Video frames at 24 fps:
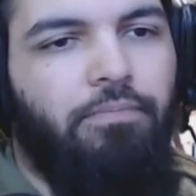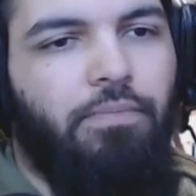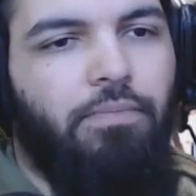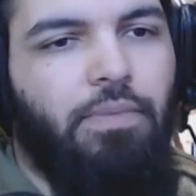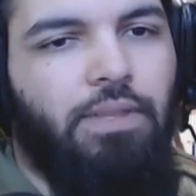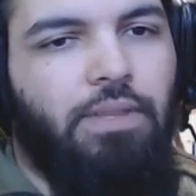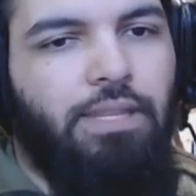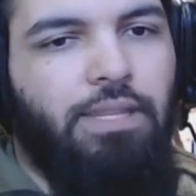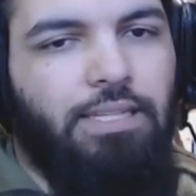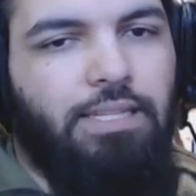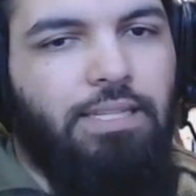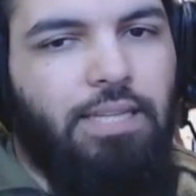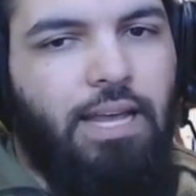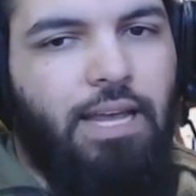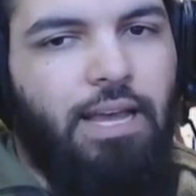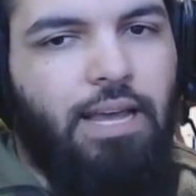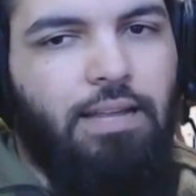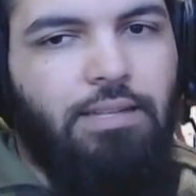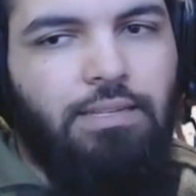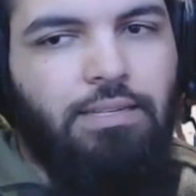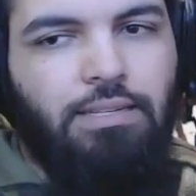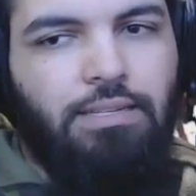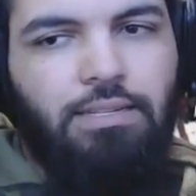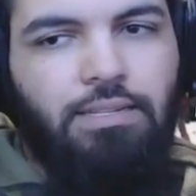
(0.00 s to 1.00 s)

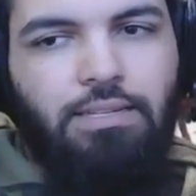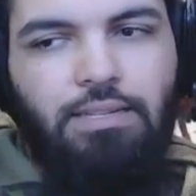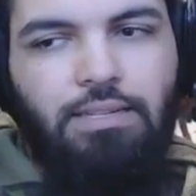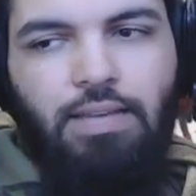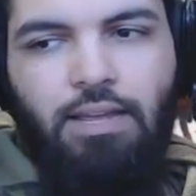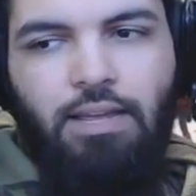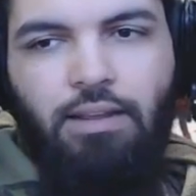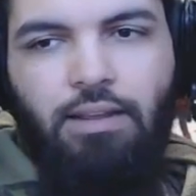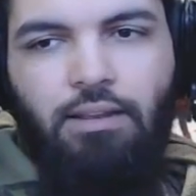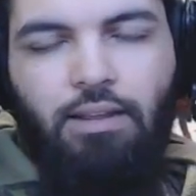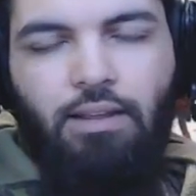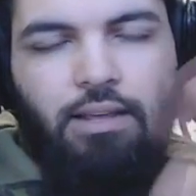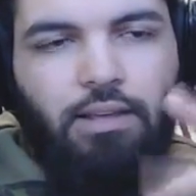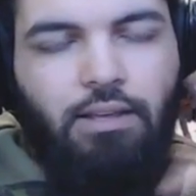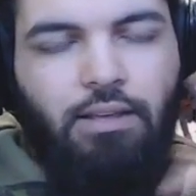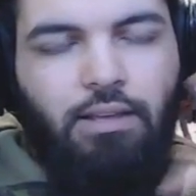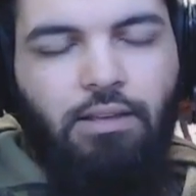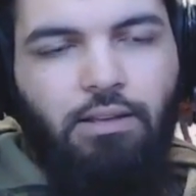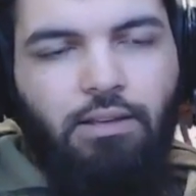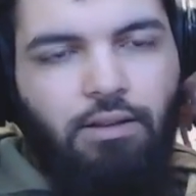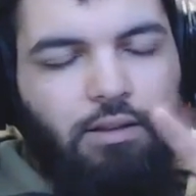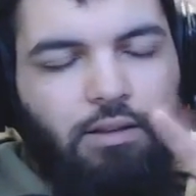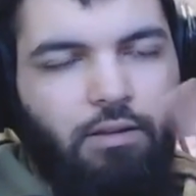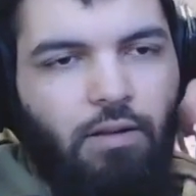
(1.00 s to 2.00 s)
designs, and like
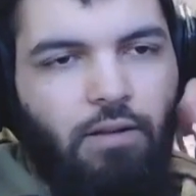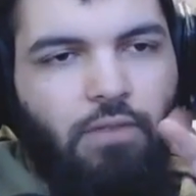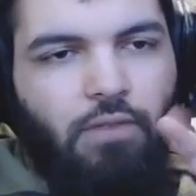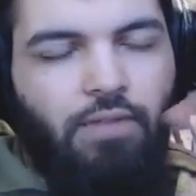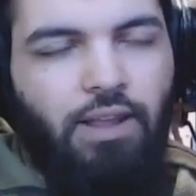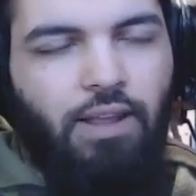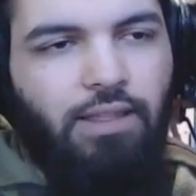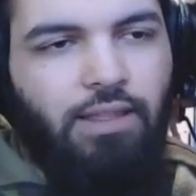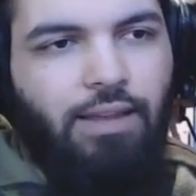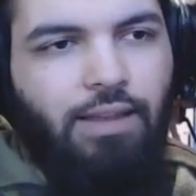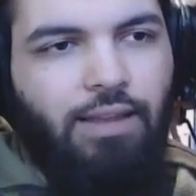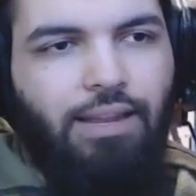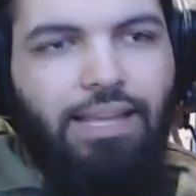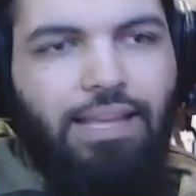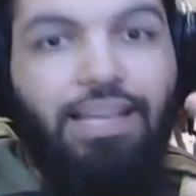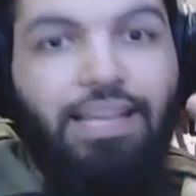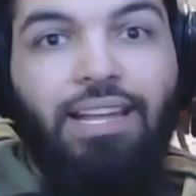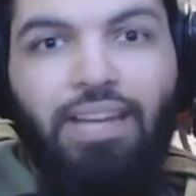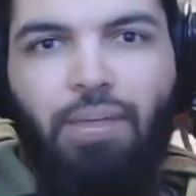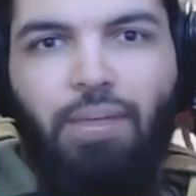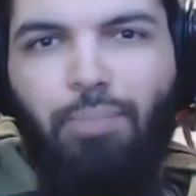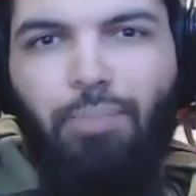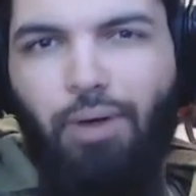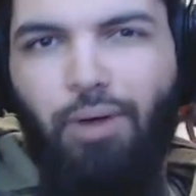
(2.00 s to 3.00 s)
everything like that, like
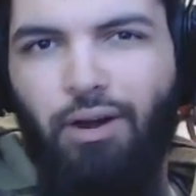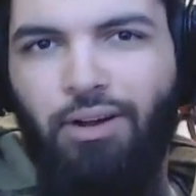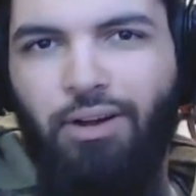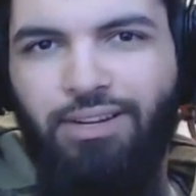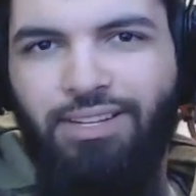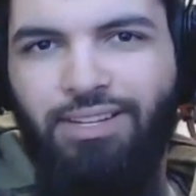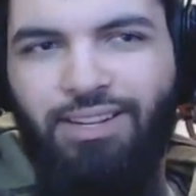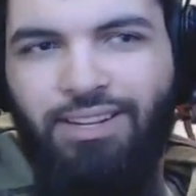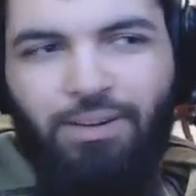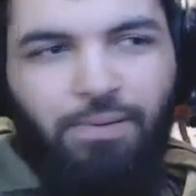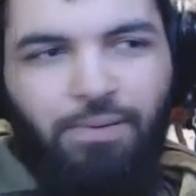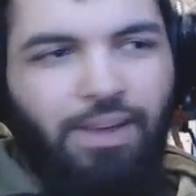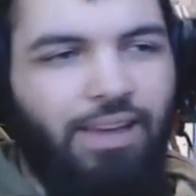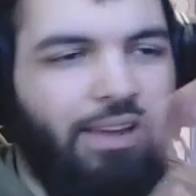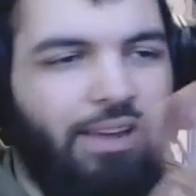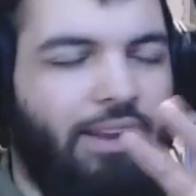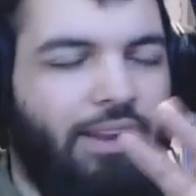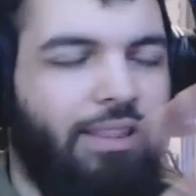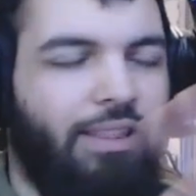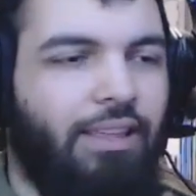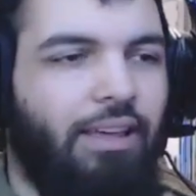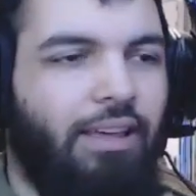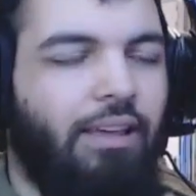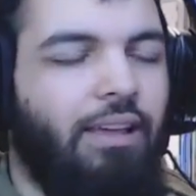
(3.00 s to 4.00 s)
clip art in a way, kind of
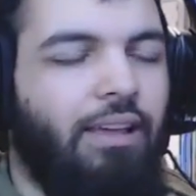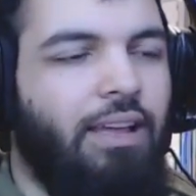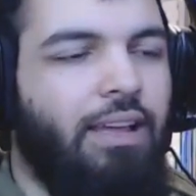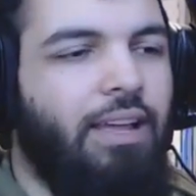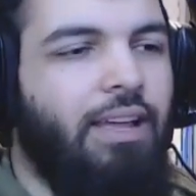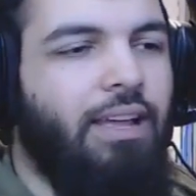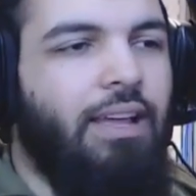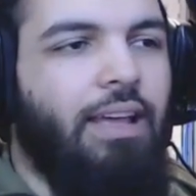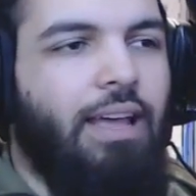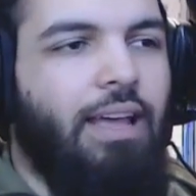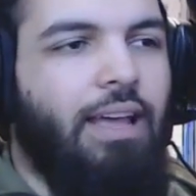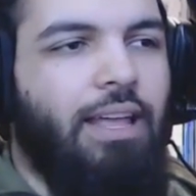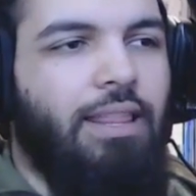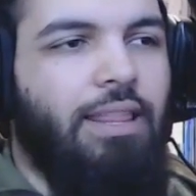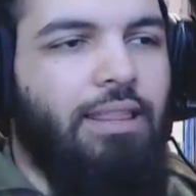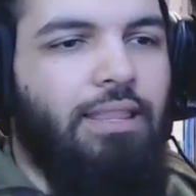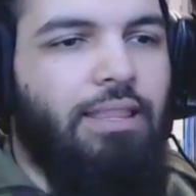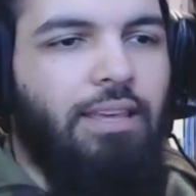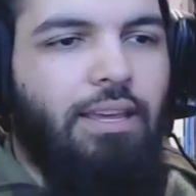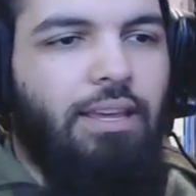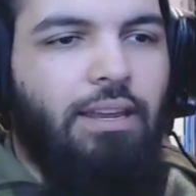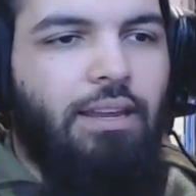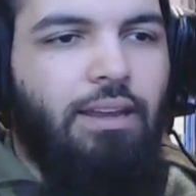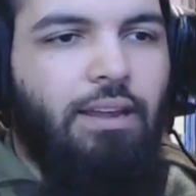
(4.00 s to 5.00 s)
thing. And
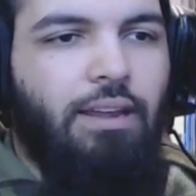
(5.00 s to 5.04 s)
then